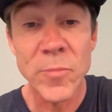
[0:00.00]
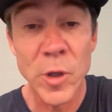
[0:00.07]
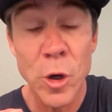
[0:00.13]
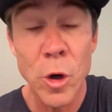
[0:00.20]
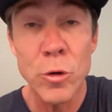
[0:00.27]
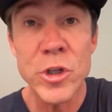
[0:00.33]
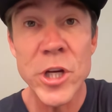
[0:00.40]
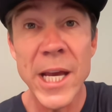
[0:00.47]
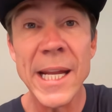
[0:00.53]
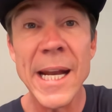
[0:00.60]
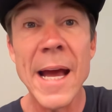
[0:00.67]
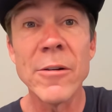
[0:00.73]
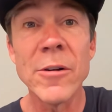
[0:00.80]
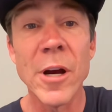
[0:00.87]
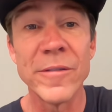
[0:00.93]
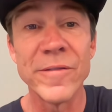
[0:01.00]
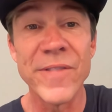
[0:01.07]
Go check it out on